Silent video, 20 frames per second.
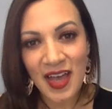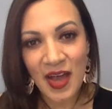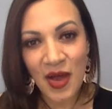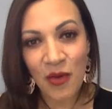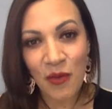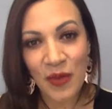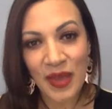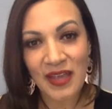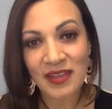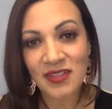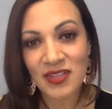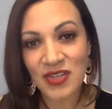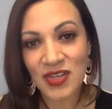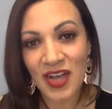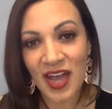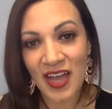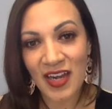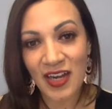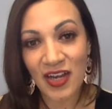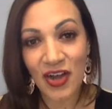a way to
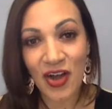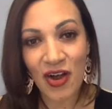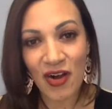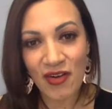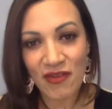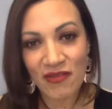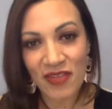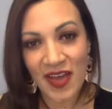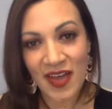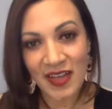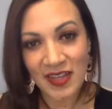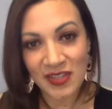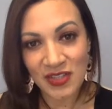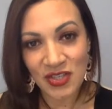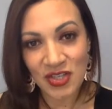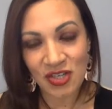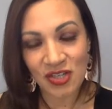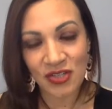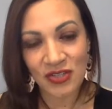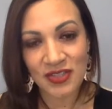kind of carve that
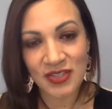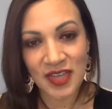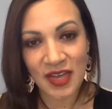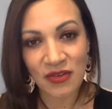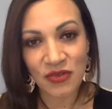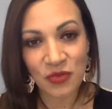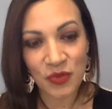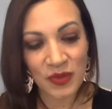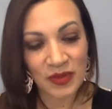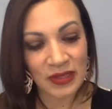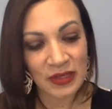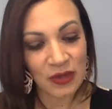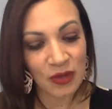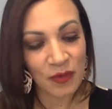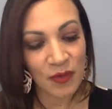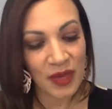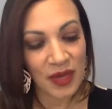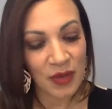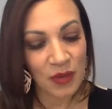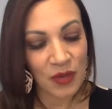into your schedule a little
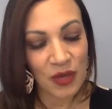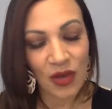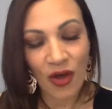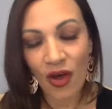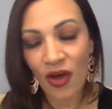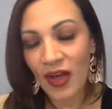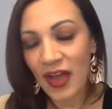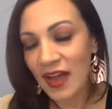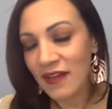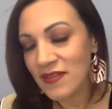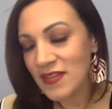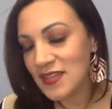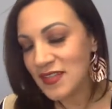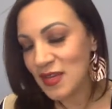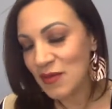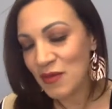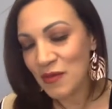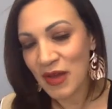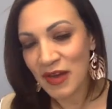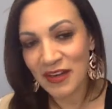bit. We all have the
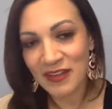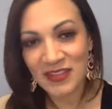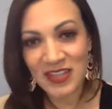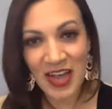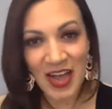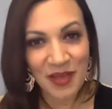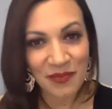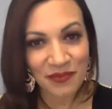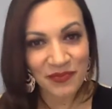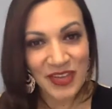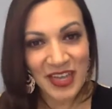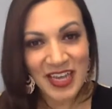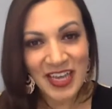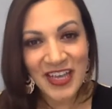same amount of time.